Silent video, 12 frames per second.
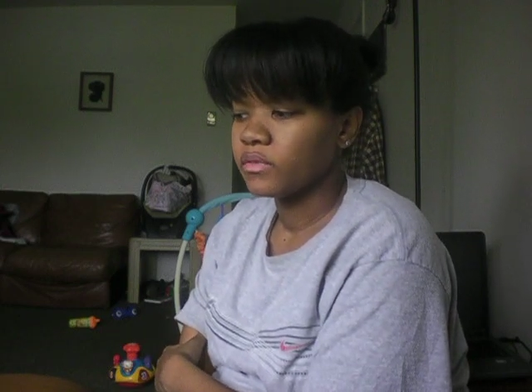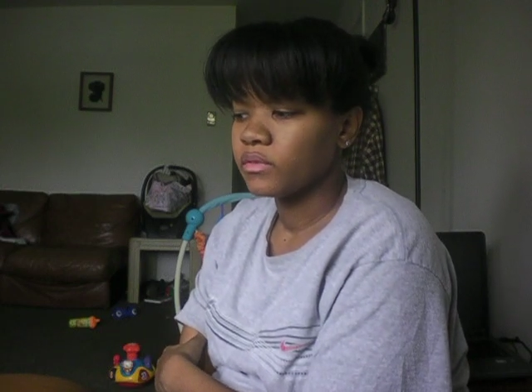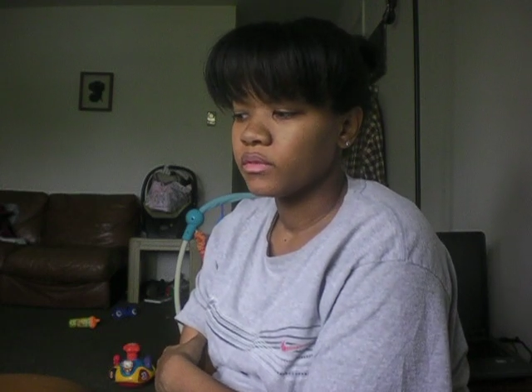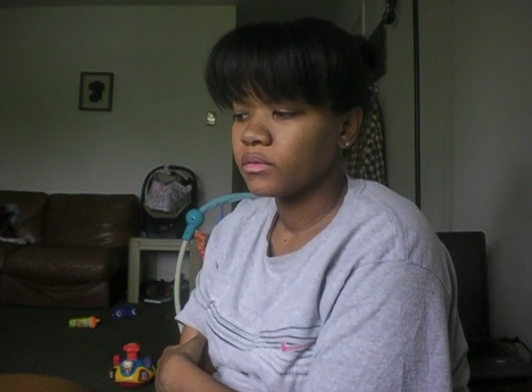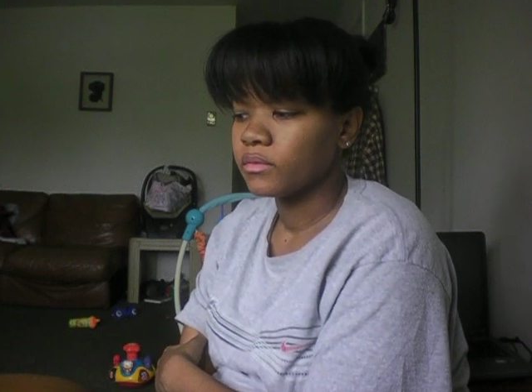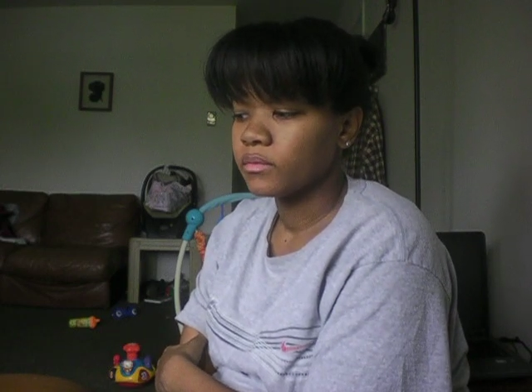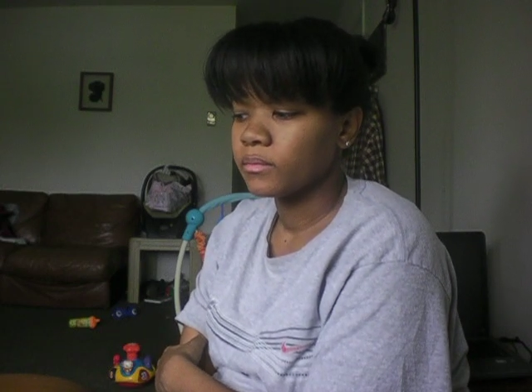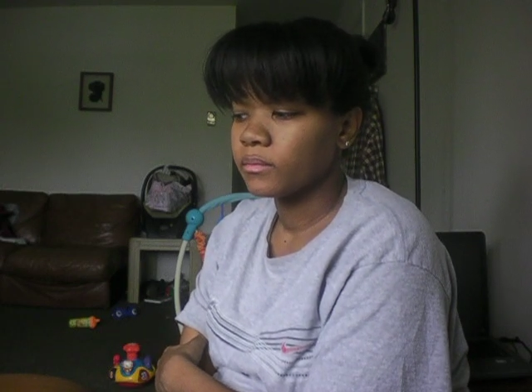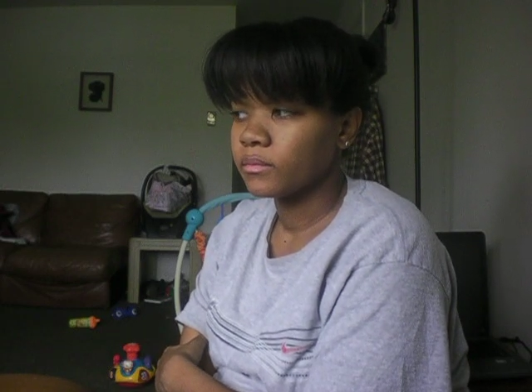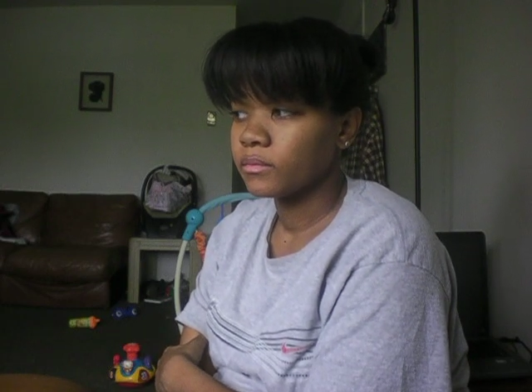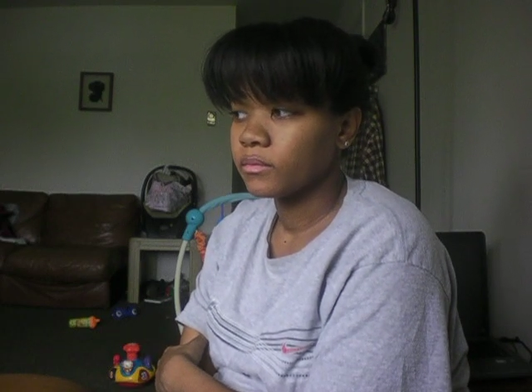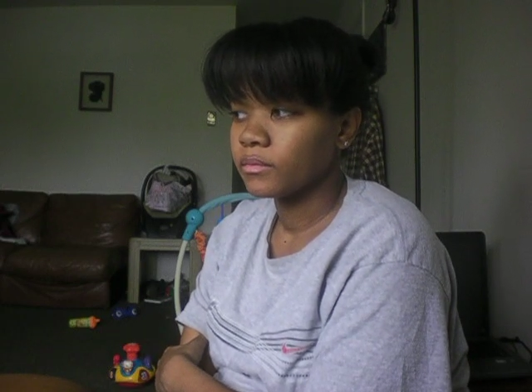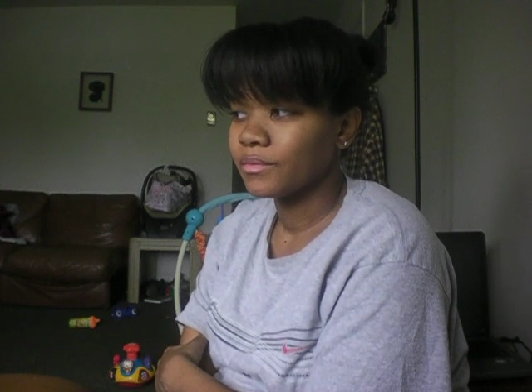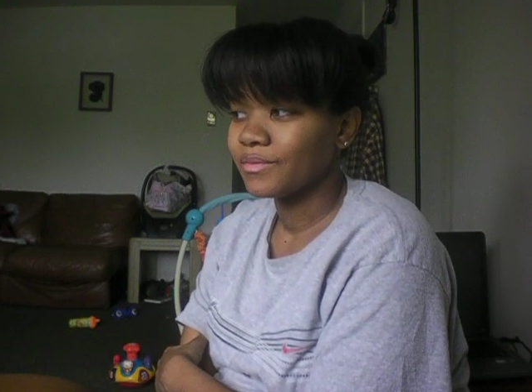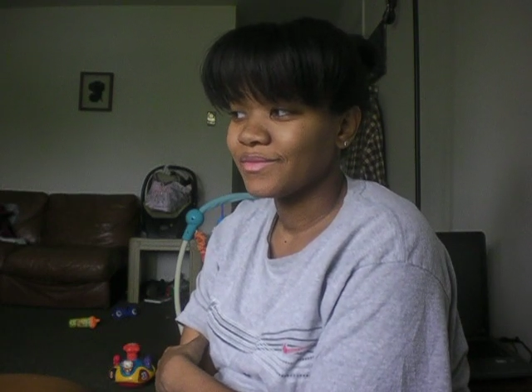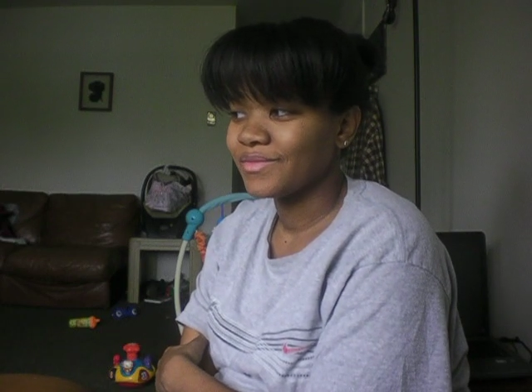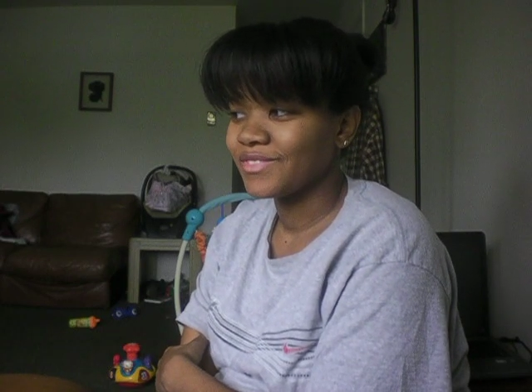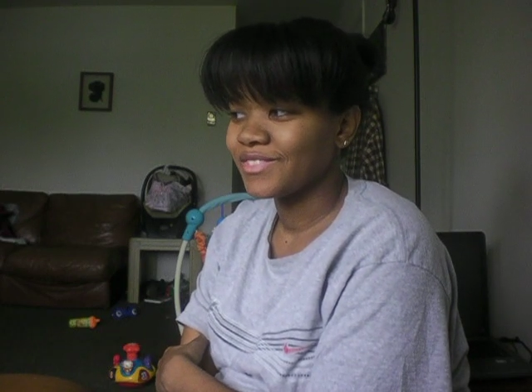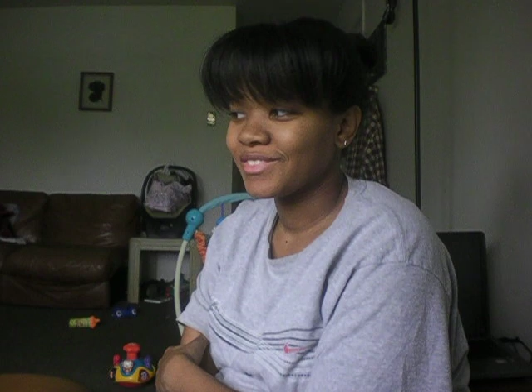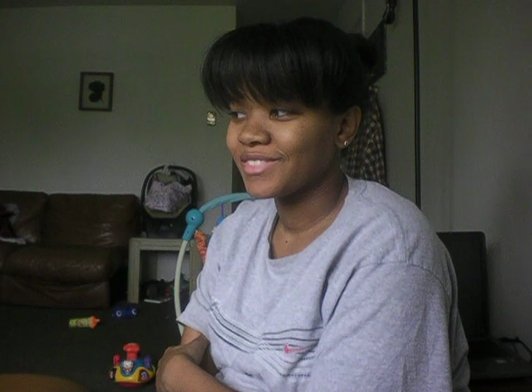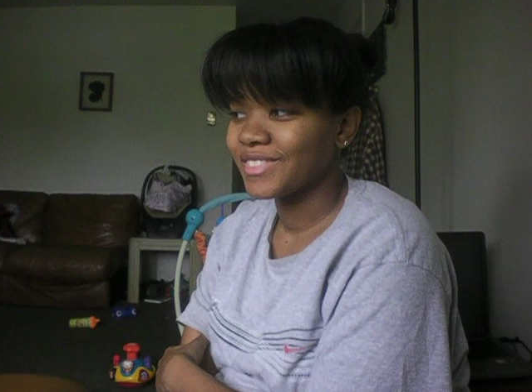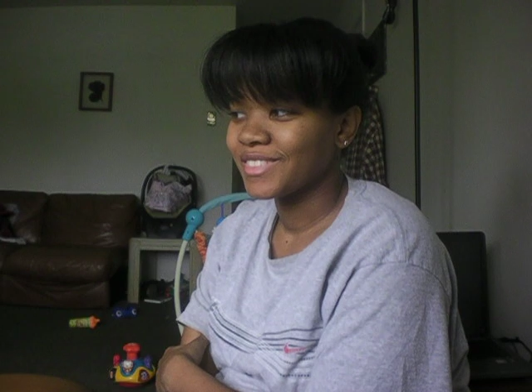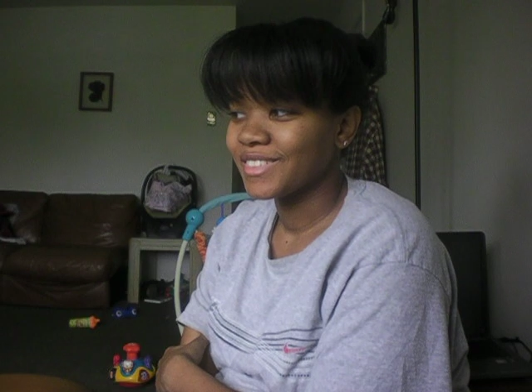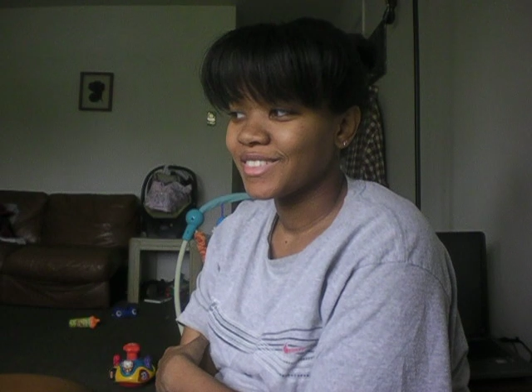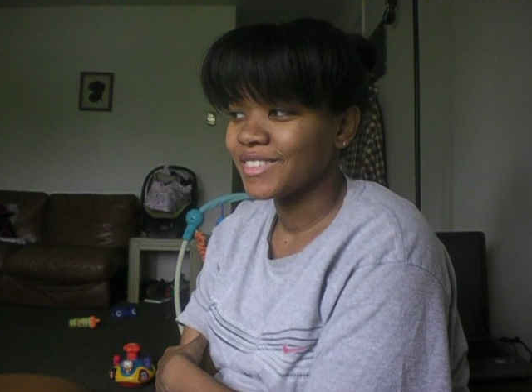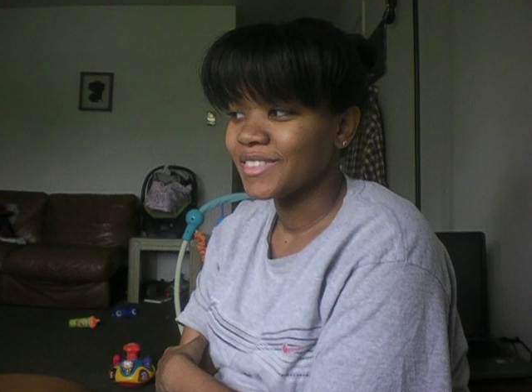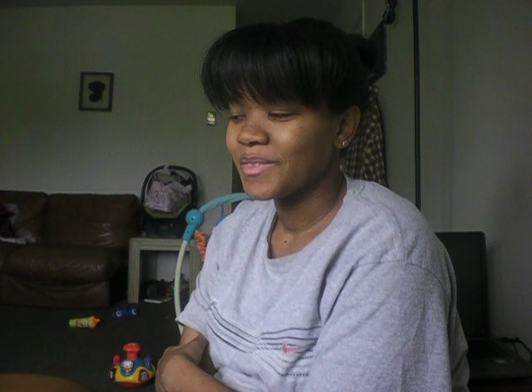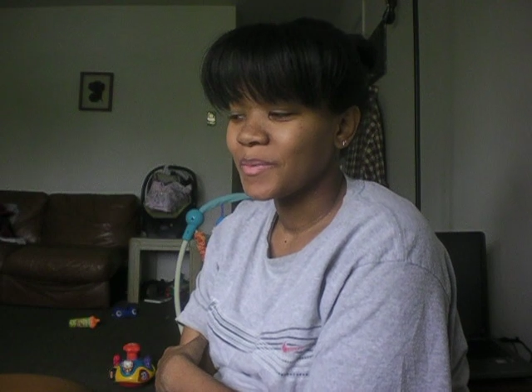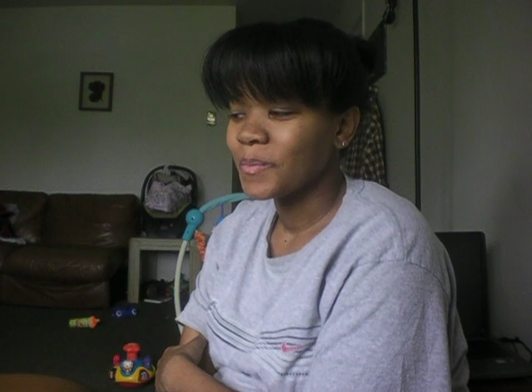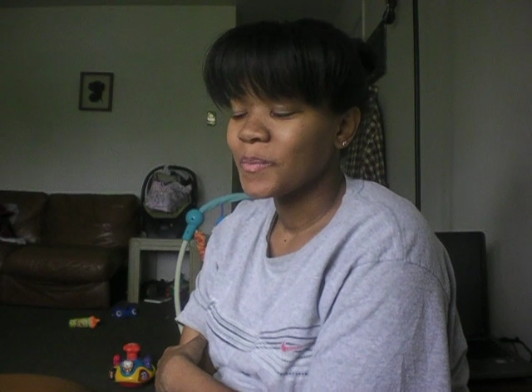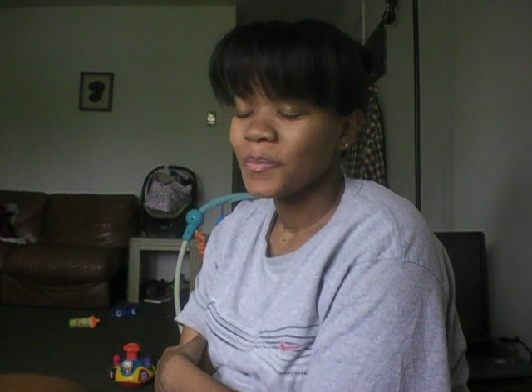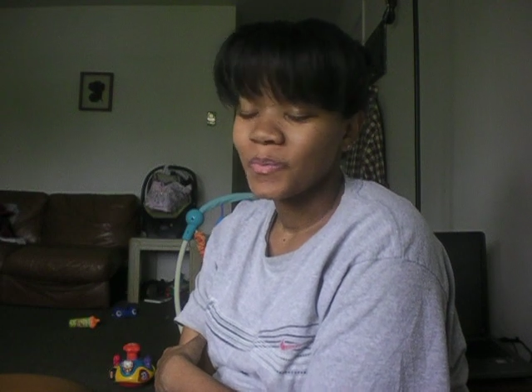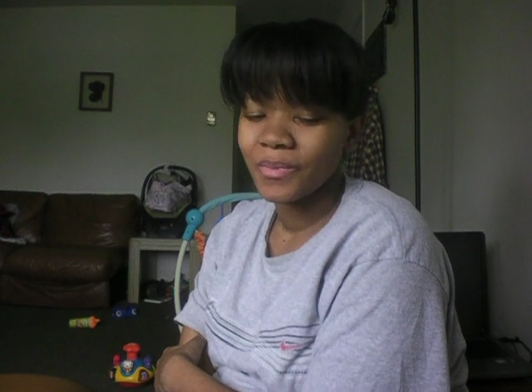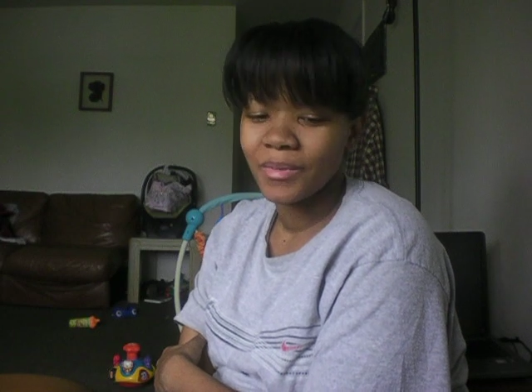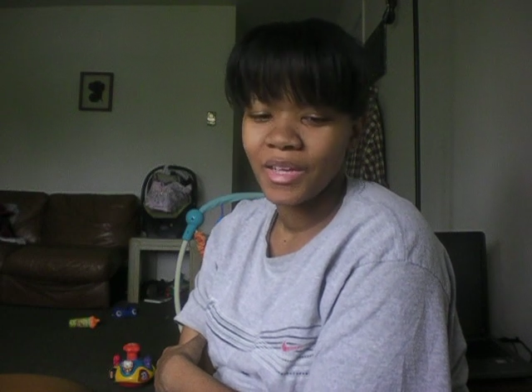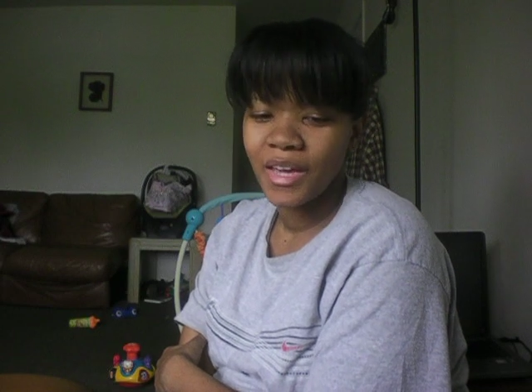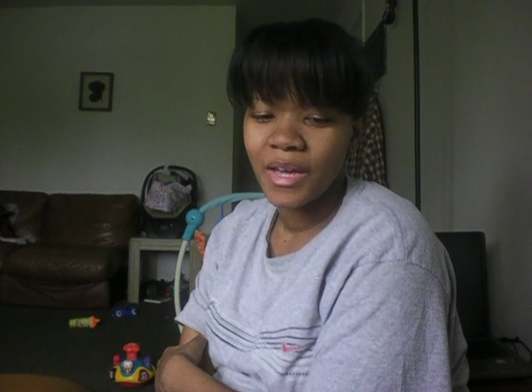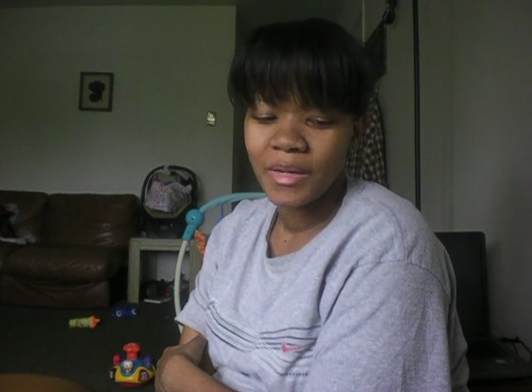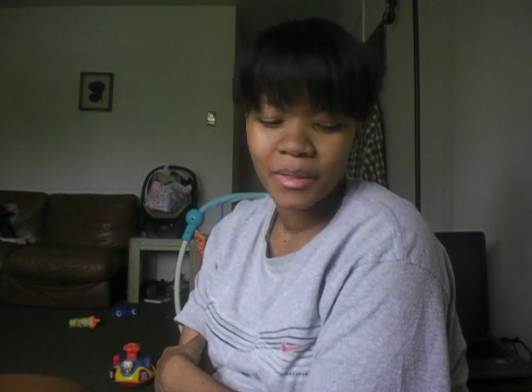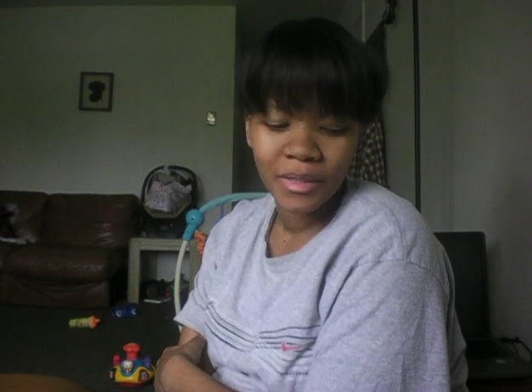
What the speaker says: But yeah,